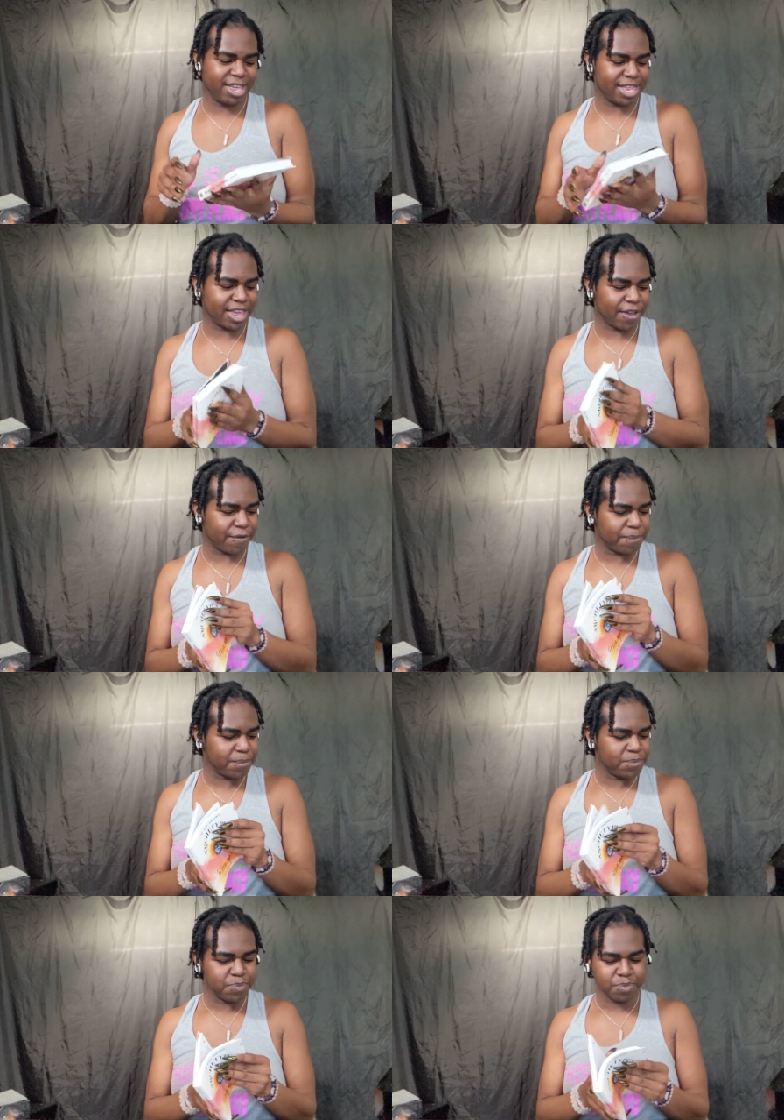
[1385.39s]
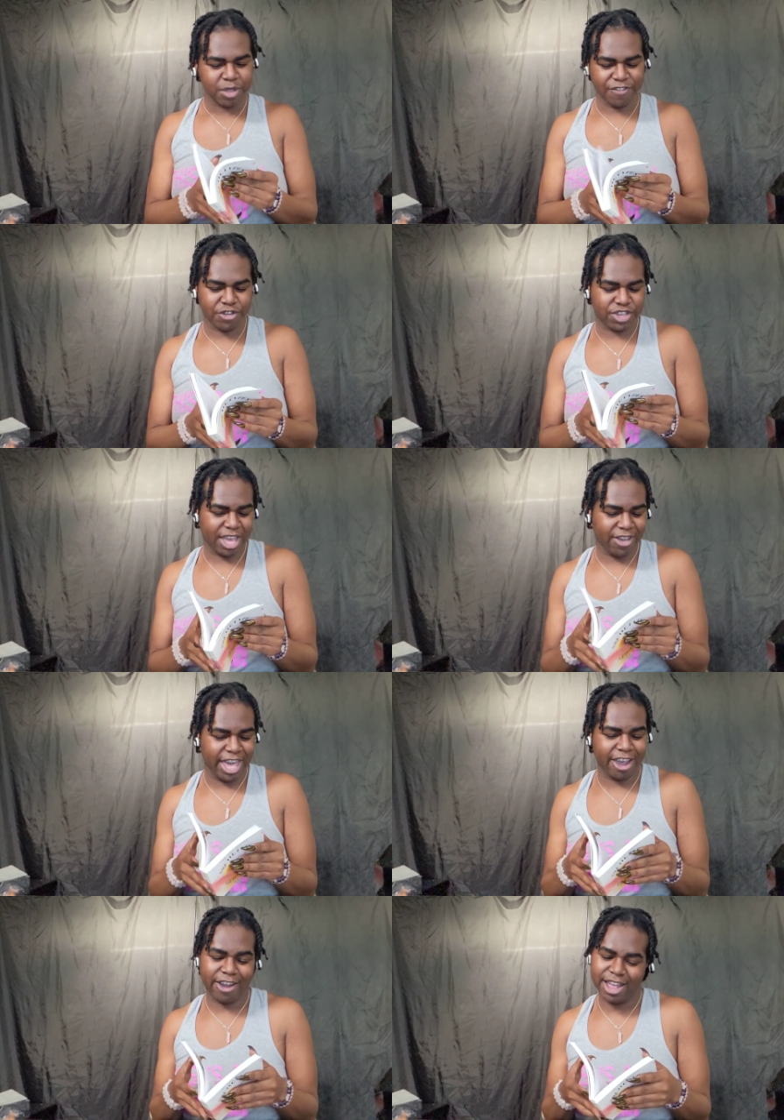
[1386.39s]
So, if you're still
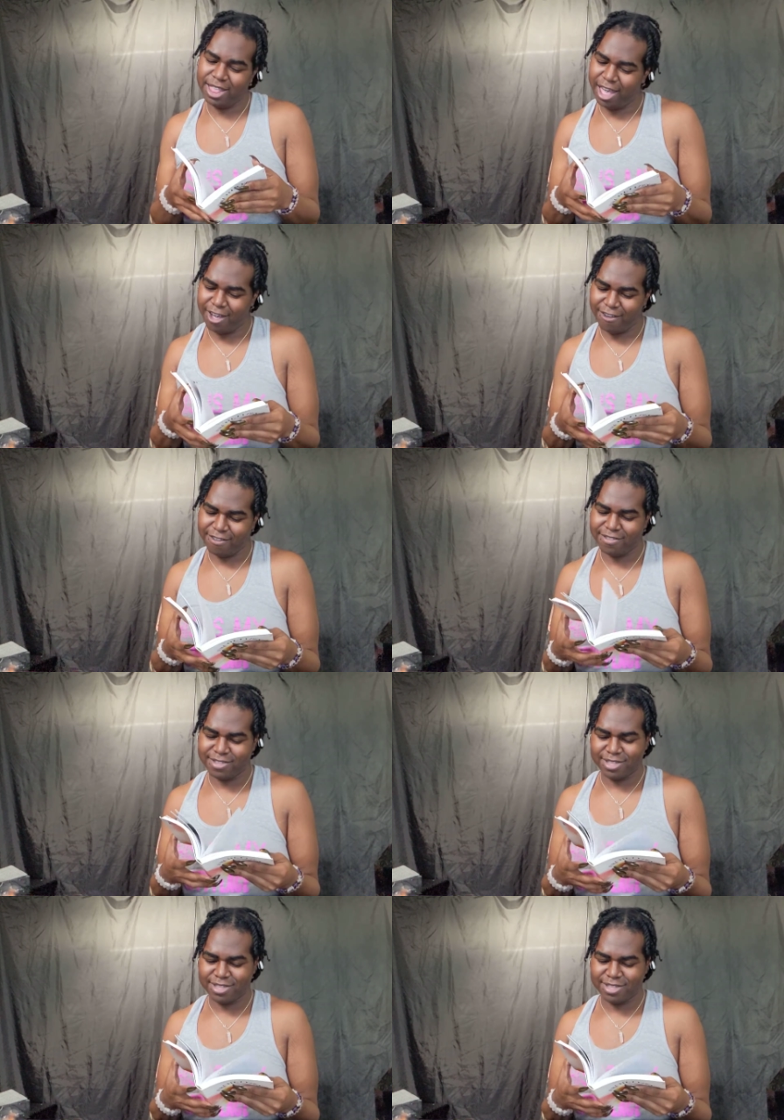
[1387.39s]
here, hello.